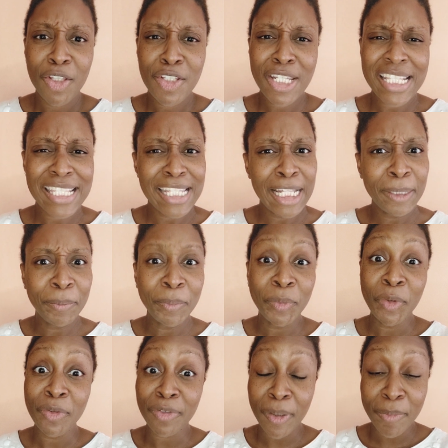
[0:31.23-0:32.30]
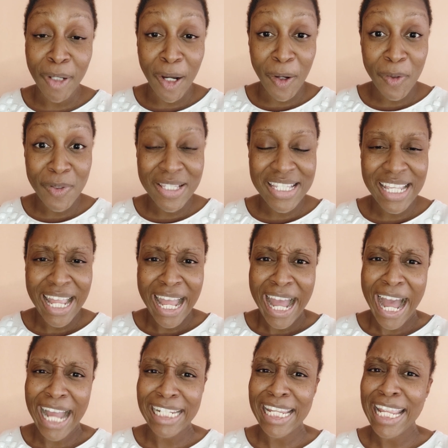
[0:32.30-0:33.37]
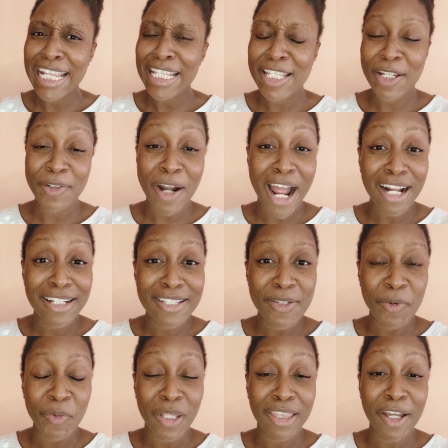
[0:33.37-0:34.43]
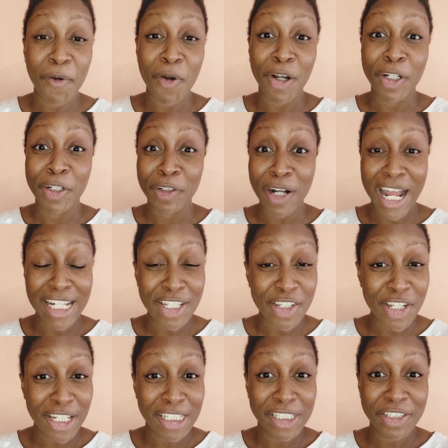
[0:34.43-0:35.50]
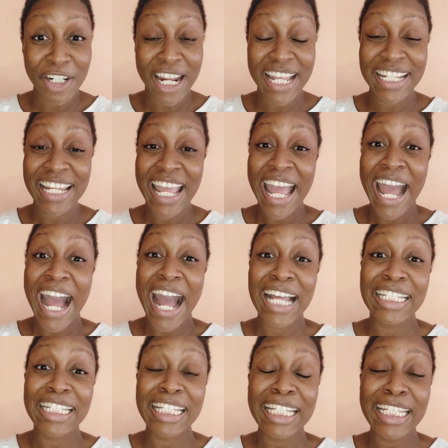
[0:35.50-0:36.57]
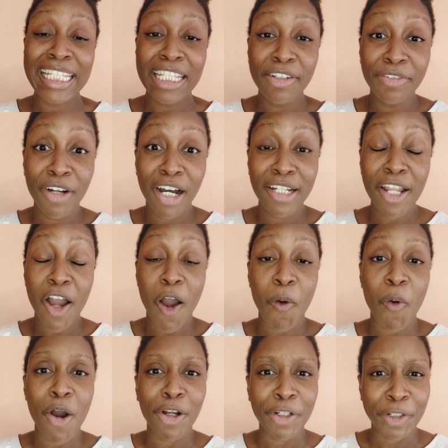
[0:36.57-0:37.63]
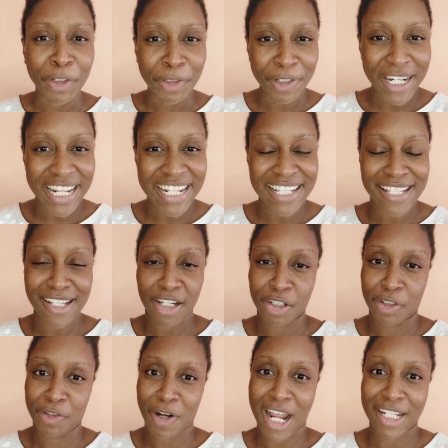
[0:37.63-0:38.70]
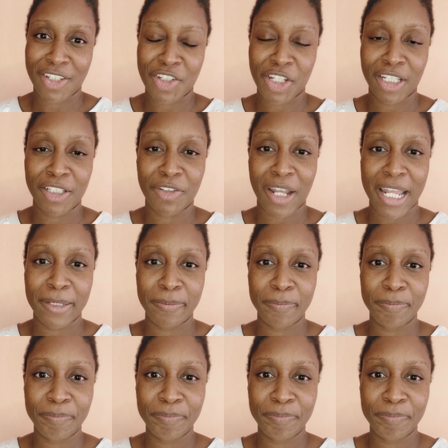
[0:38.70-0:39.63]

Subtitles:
to still move about and interact with our grandchildren and even our great-grandchildren.